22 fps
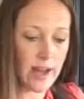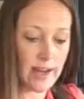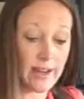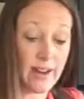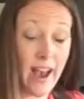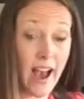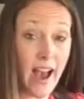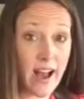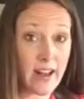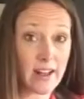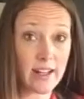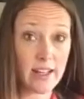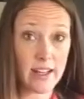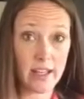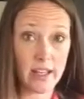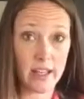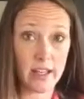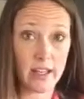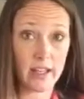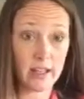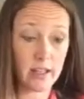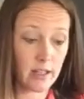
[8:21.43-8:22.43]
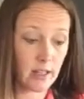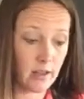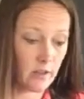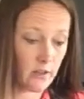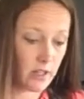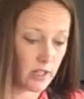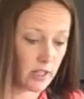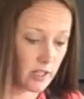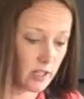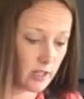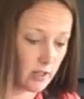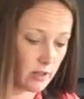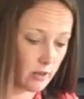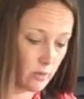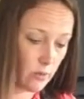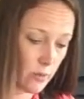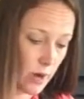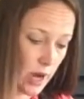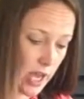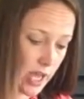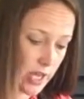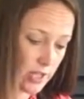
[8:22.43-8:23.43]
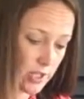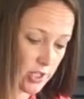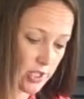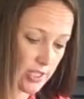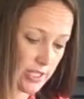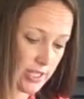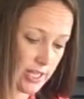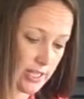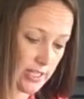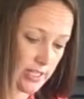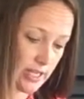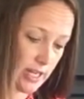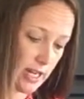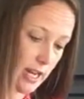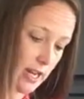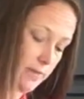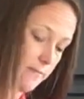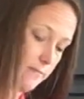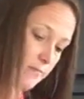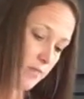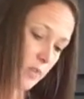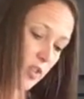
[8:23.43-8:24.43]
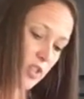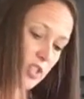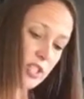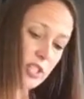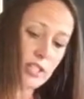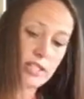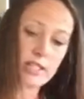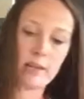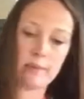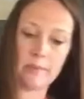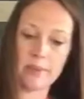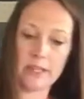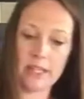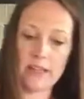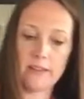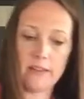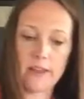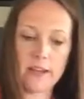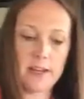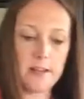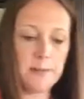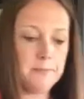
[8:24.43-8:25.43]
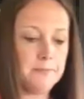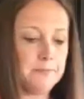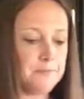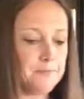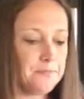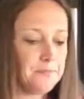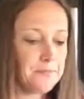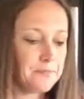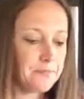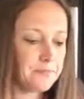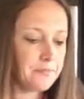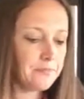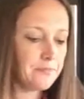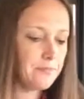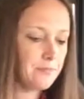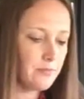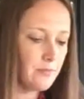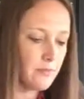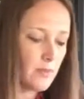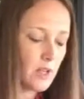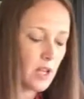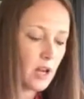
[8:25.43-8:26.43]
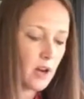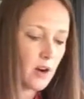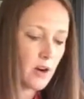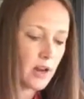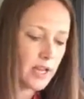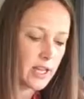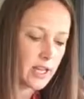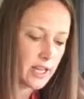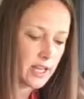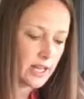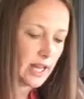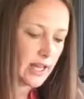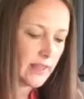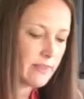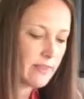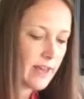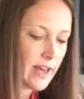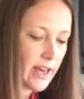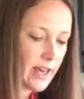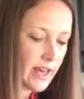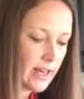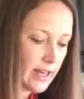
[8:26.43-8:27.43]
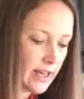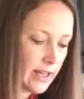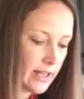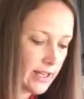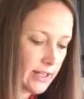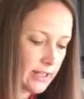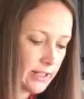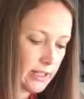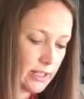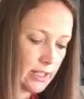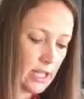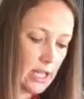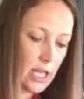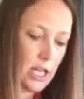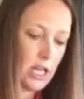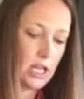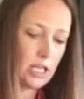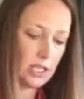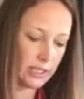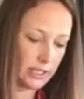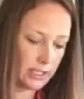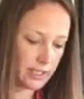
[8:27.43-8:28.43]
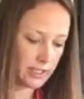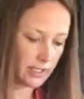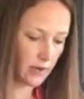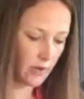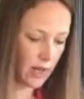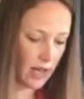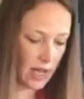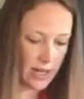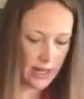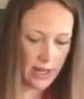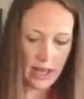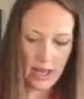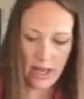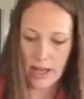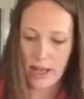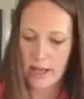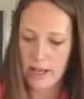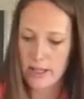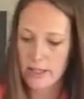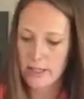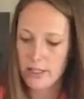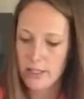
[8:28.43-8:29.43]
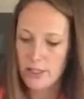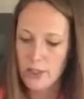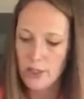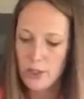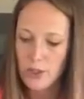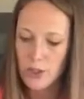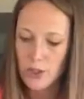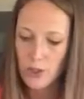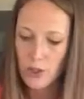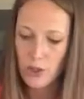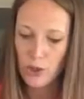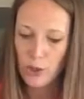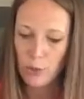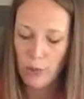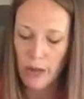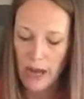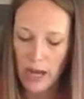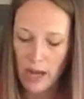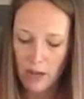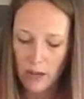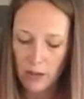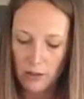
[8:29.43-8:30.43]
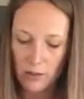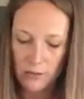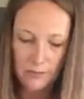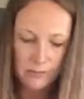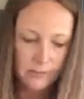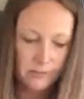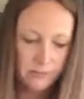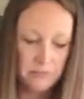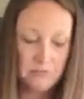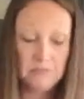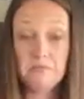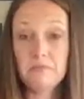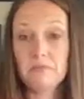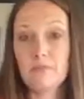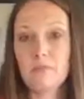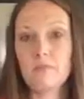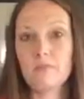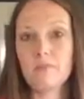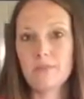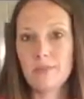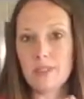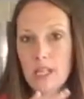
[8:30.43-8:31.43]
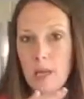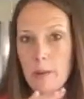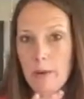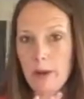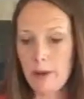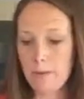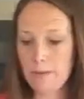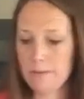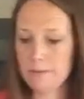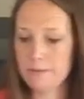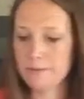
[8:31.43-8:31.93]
and add in the ranch seasoning. Just gonna dump it in there. All right, and then let's go ahead and scoop out, time out.